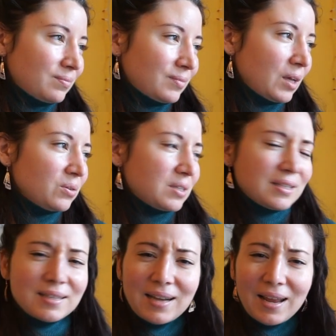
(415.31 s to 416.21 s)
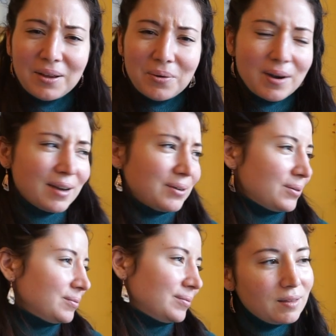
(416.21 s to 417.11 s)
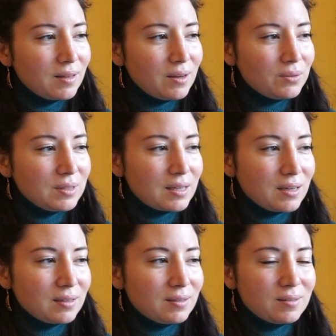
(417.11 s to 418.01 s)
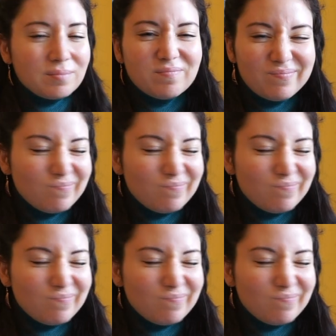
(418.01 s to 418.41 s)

No, Cincinnati, Ohio. Now it's gotten.